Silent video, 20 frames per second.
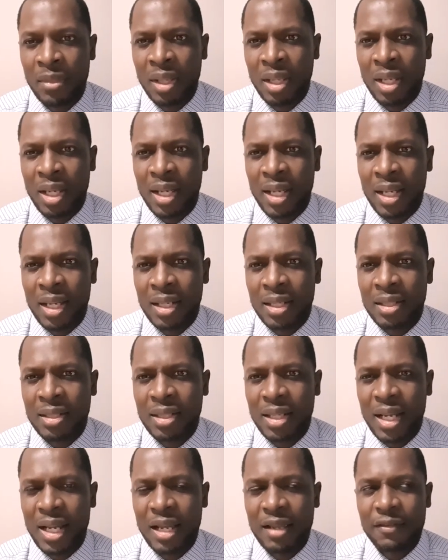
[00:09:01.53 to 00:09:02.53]
And
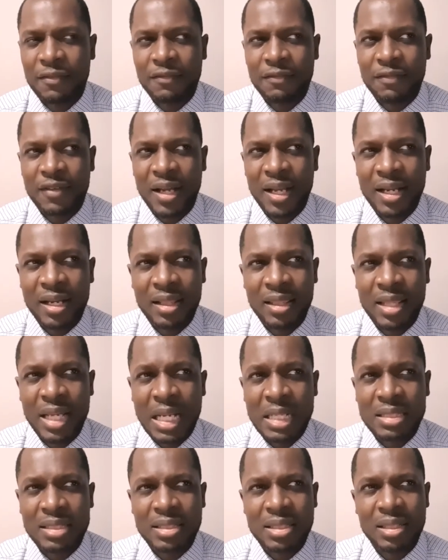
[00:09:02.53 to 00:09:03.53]
I find
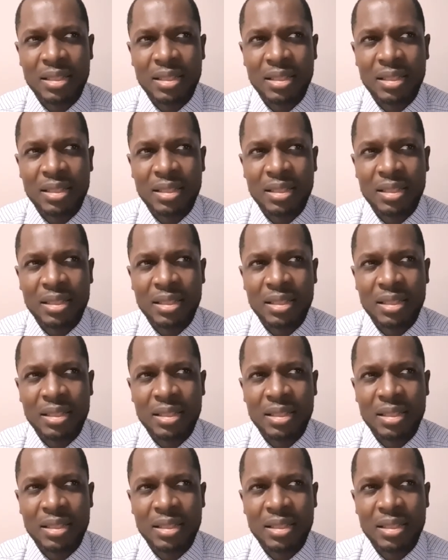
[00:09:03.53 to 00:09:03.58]
that